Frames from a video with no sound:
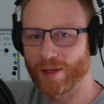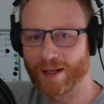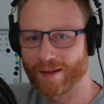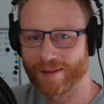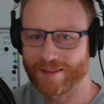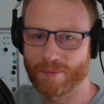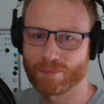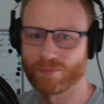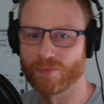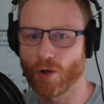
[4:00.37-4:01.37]
it in
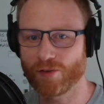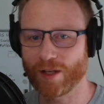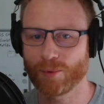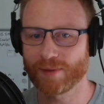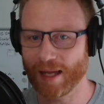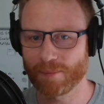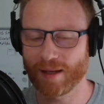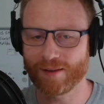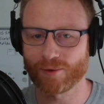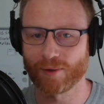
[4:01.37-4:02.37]
some NoSQL
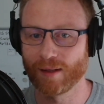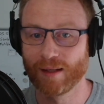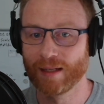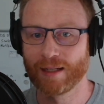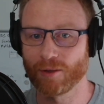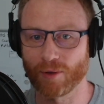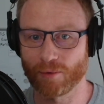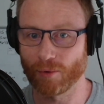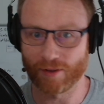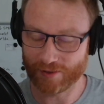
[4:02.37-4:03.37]
database or a
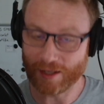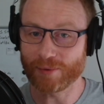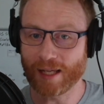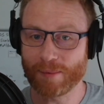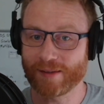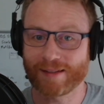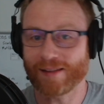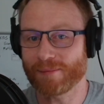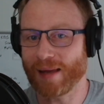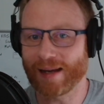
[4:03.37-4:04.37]
SQL database. It
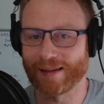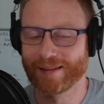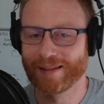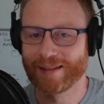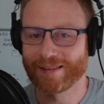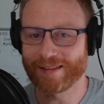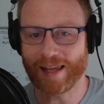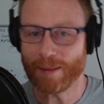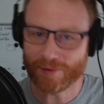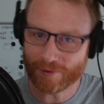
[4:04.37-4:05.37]
doesn't matter. There's
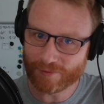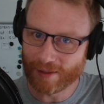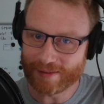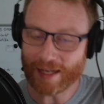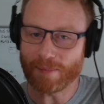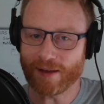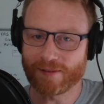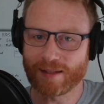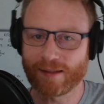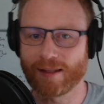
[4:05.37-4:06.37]
heaps of
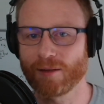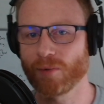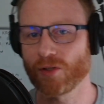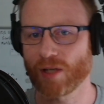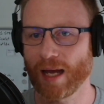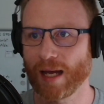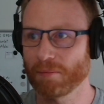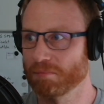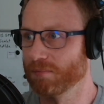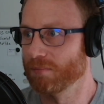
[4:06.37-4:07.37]
databases out there which
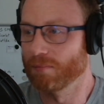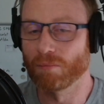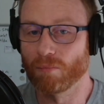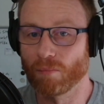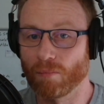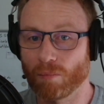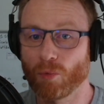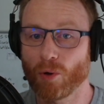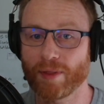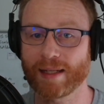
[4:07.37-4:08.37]
are
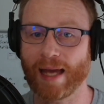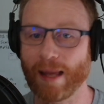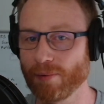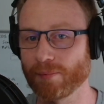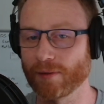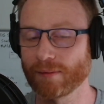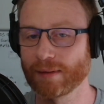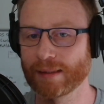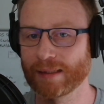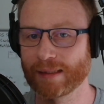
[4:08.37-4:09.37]
more than capable
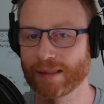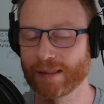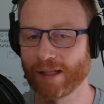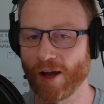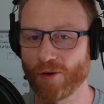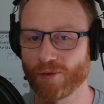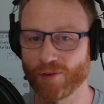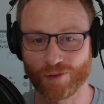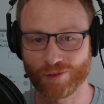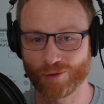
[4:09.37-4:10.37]
of
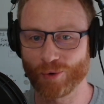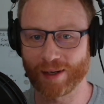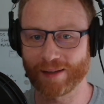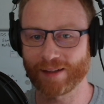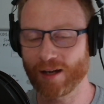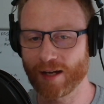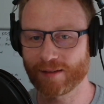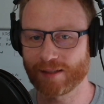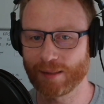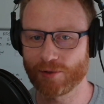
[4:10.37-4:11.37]
storing the kind
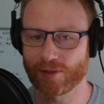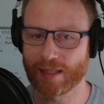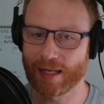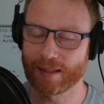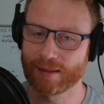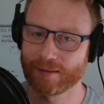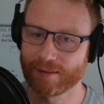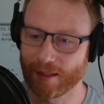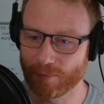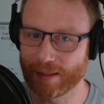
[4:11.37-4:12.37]
of telemetry data
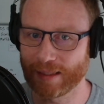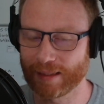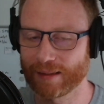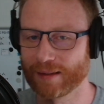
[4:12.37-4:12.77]
that we need.